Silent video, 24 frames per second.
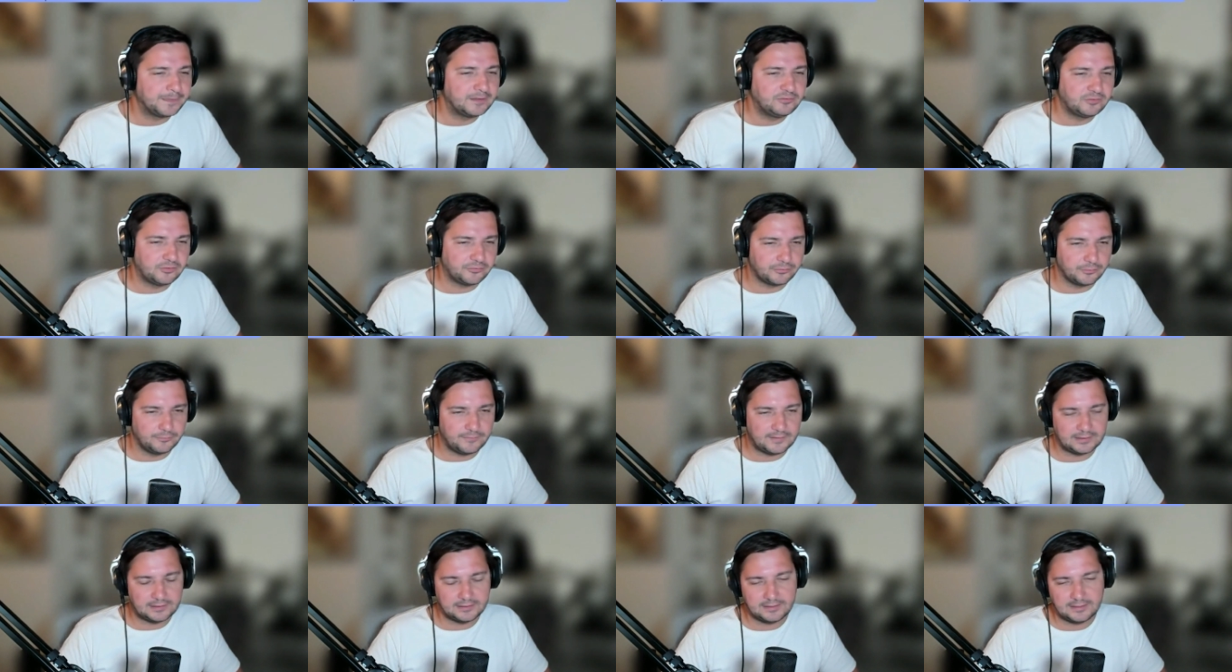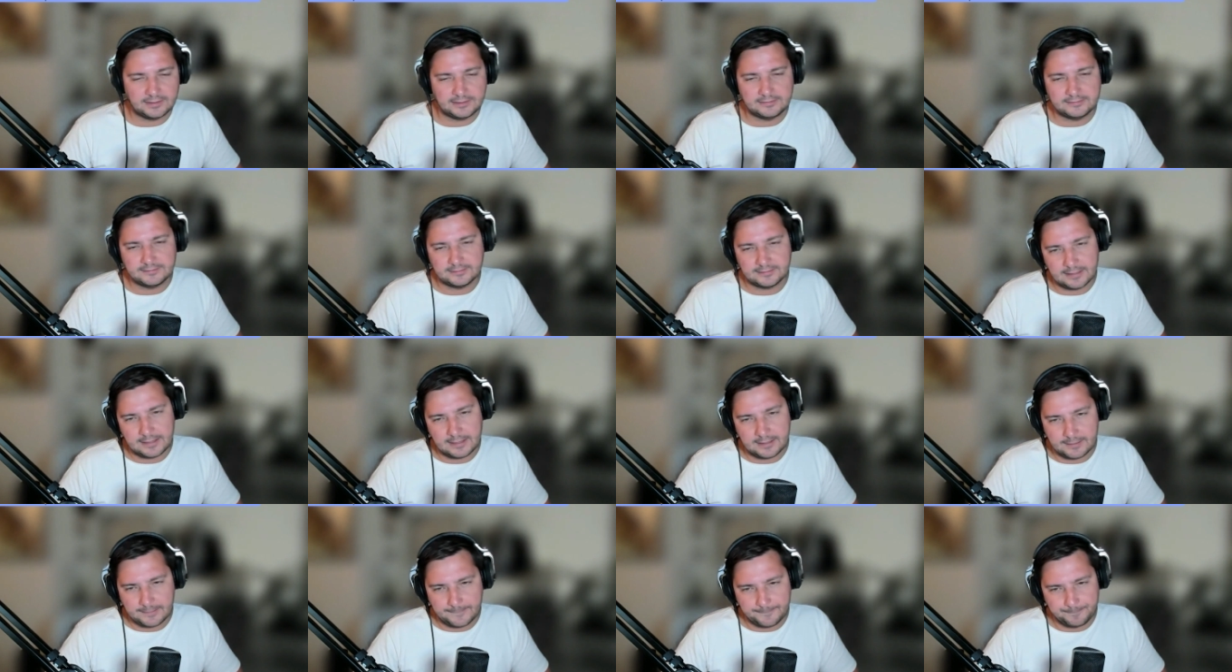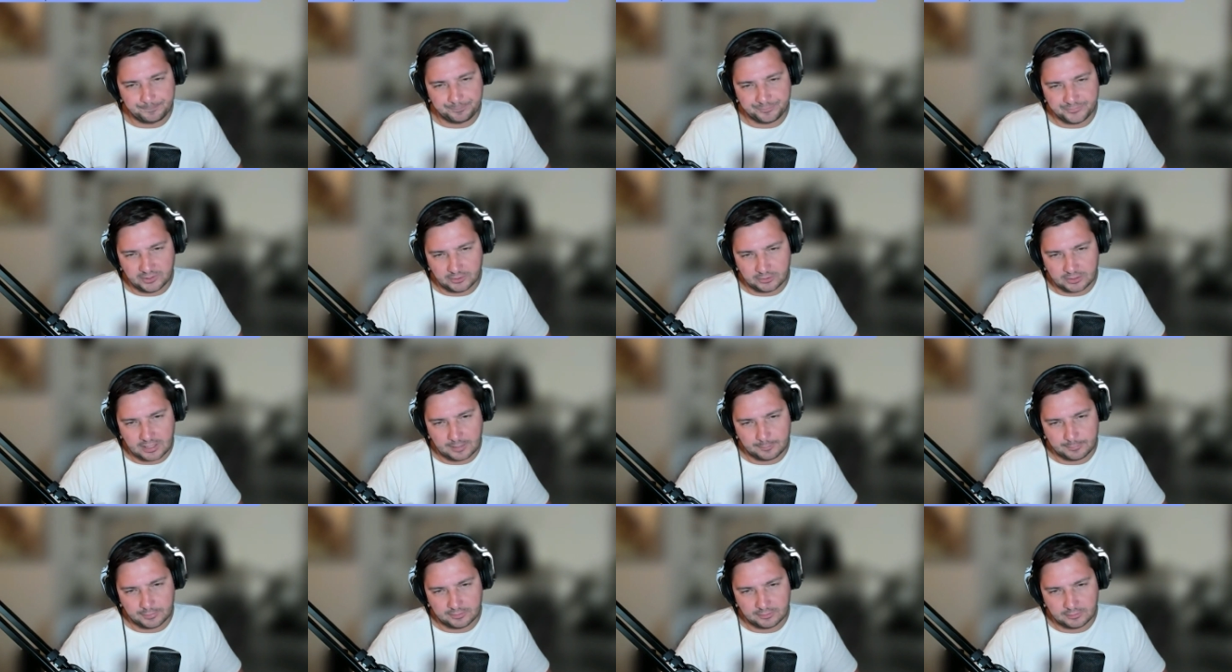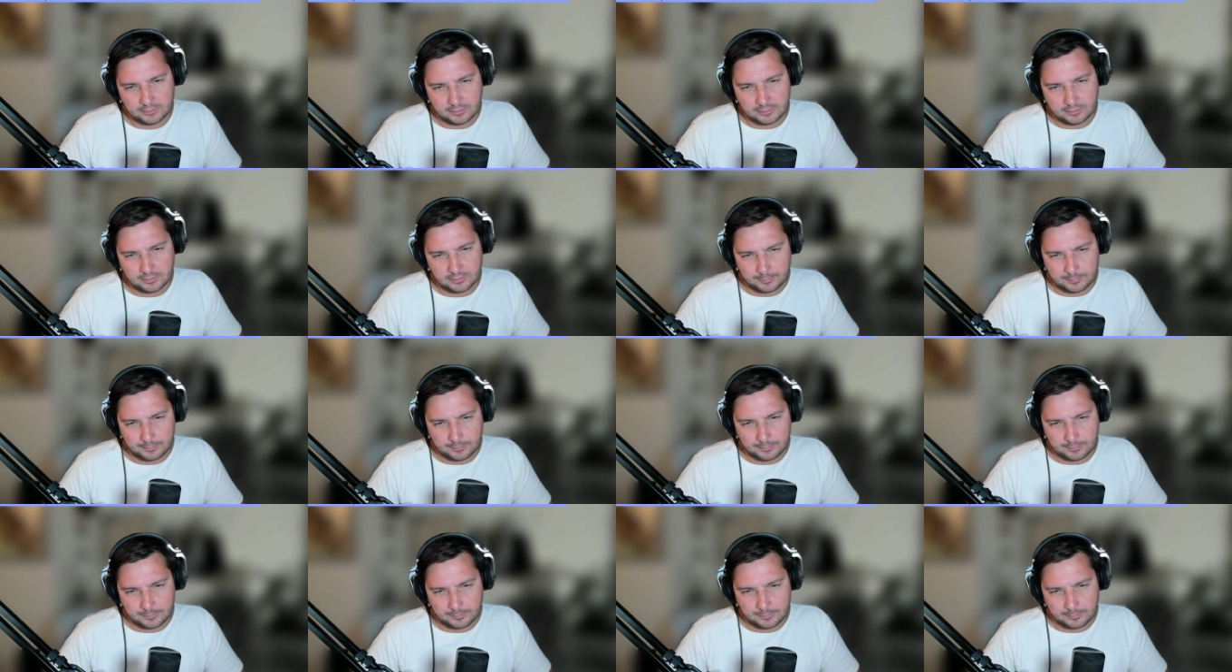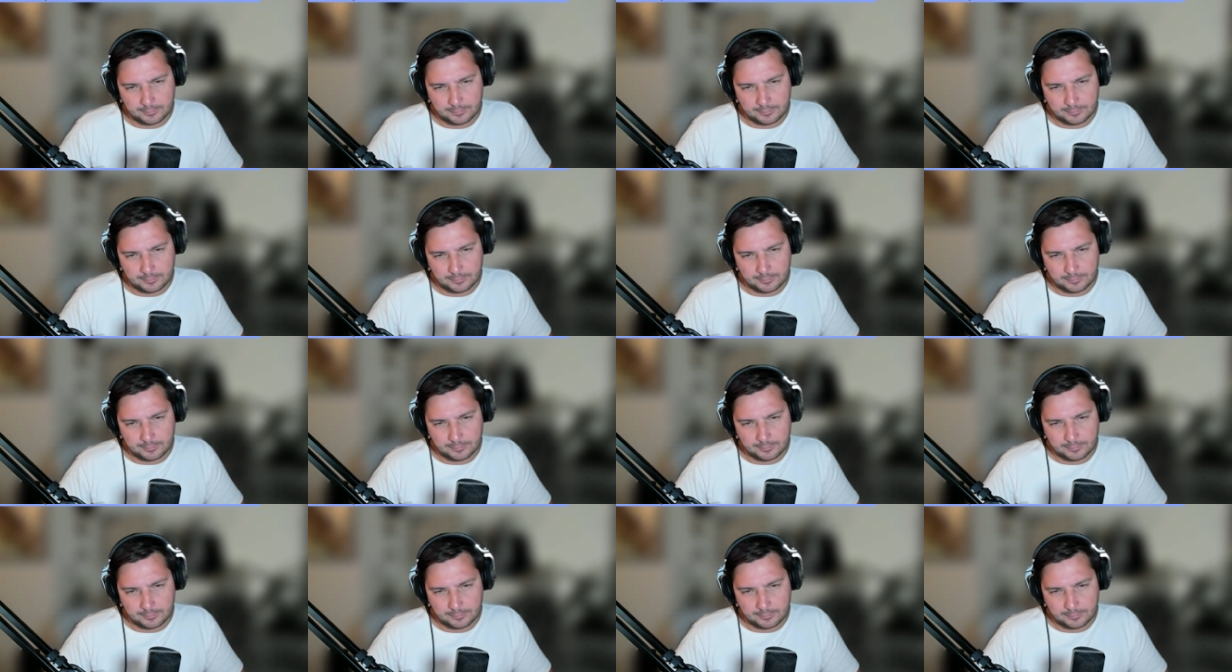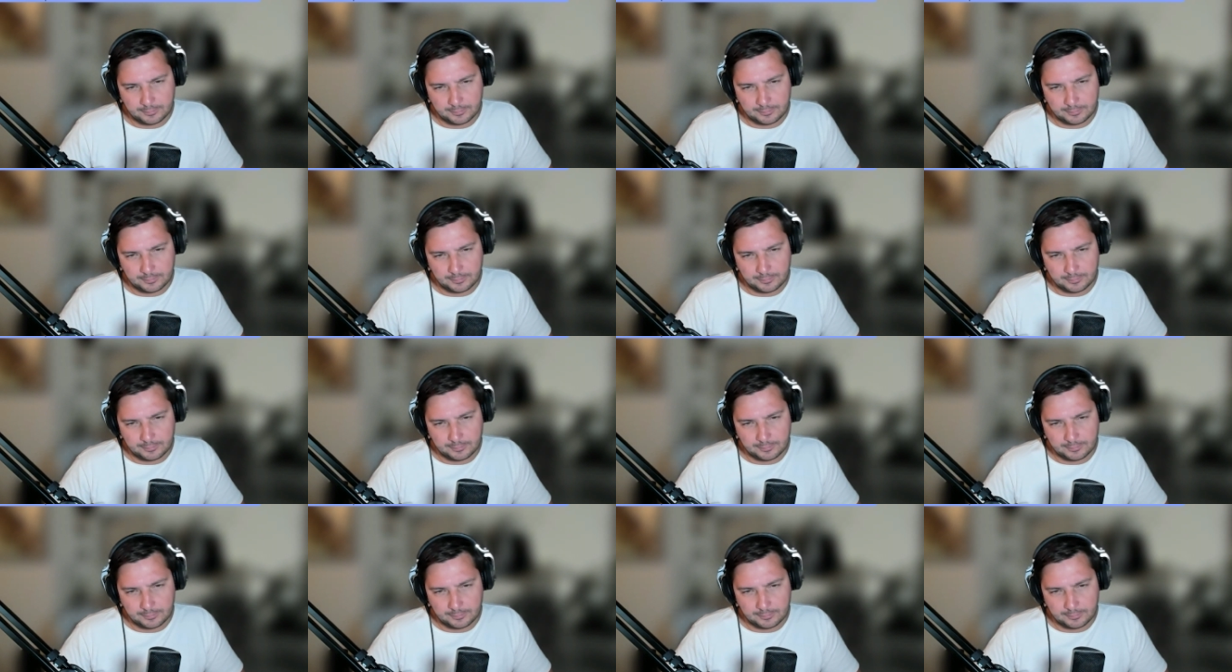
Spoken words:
just to validate your hypothesis.